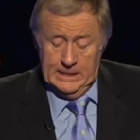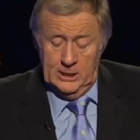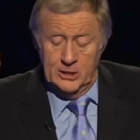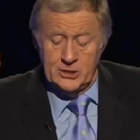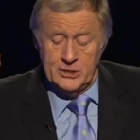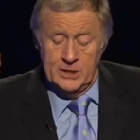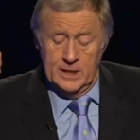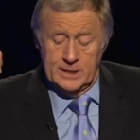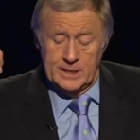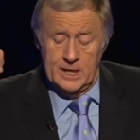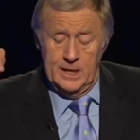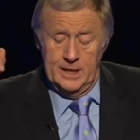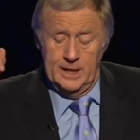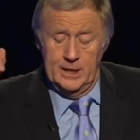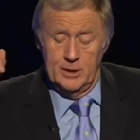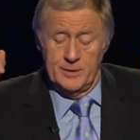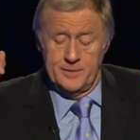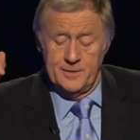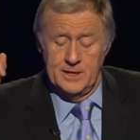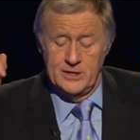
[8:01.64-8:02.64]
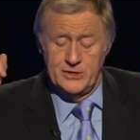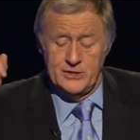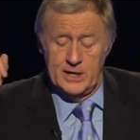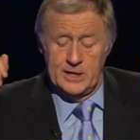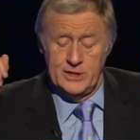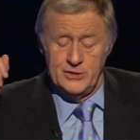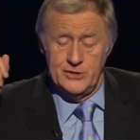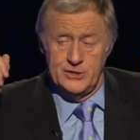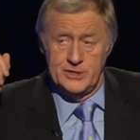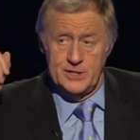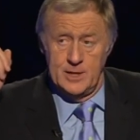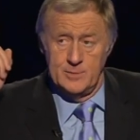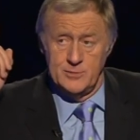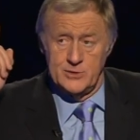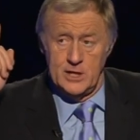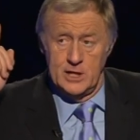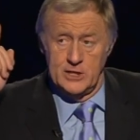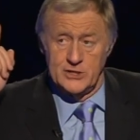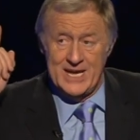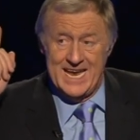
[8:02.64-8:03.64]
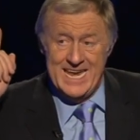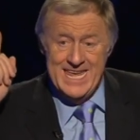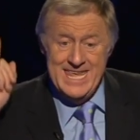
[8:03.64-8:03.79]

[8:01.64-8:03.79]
Lots of luck, darling. You've got 30 seconds. Your time starts